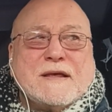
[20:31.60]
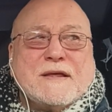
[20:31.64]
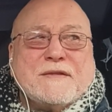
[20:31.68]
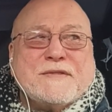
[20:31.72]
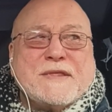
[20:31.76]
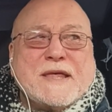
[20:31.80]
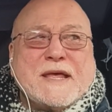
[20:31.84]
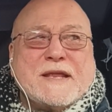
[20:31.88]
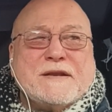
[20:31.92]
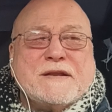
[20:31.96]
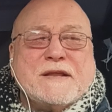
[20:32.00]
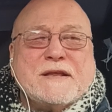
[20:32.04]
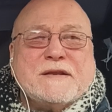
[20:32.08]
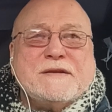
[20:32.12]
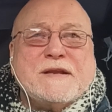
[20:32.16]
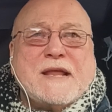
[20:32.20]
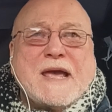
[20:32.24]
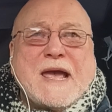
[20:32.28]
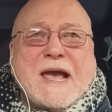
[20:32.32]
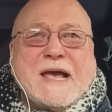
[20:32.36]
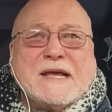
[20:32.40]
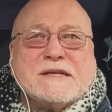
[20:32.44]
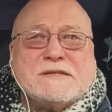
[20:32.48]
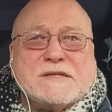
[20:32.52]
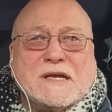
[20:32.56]
and then an
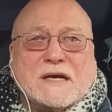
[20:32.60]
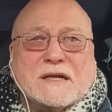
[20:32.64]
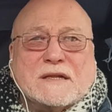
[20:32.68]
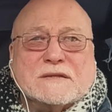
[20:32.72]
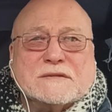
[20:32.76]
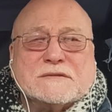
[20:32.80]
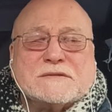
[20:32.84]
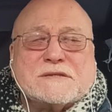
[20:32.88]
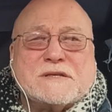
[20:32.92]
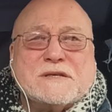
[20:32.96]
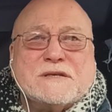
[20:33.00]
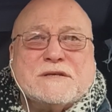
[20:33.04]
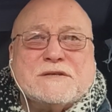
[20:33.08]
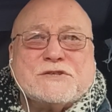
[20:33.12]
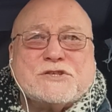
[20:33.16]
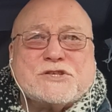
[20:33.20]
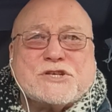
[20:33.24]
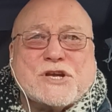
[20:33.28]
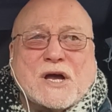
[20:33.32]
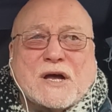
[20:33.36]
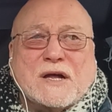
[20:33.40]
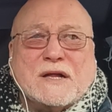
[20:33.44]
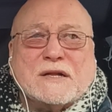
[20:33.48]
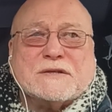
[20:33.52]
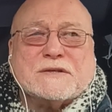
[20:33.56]
adult
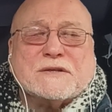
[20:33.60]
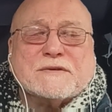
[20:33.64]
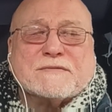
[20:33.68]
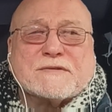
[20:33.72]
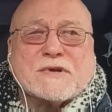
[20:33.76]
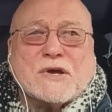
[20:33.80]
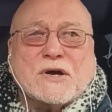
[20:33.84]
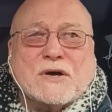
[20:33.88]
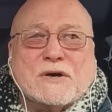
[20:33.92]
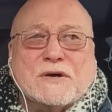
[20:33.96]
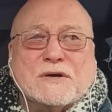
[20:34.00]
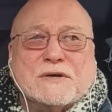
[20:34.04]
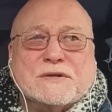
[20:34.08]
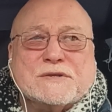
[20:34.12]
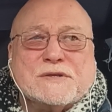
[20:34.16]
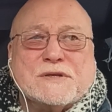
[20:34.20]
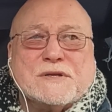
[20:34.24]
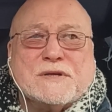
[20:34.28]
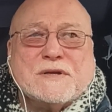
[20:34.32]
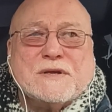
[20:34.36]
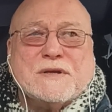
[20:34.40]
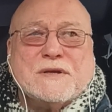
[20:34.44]
child of God.